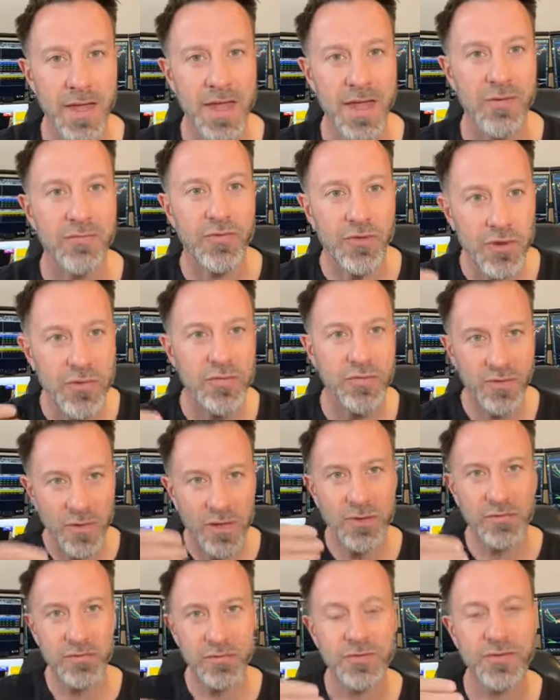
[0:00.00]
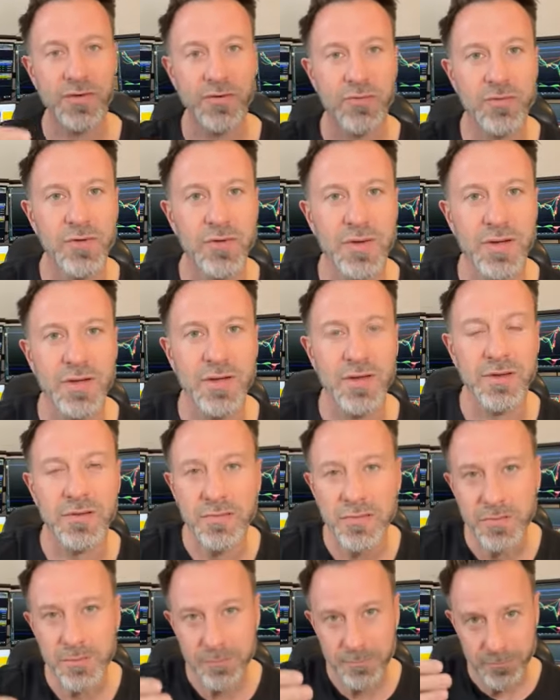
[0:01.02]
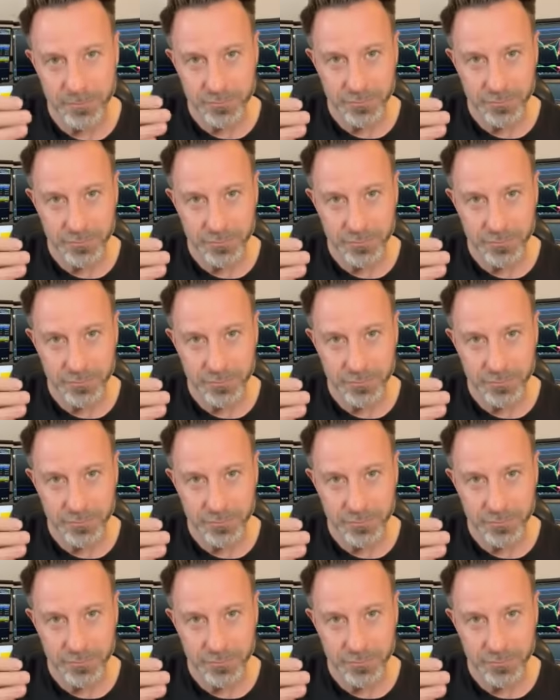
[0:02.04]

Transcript: if you find yourself doing this,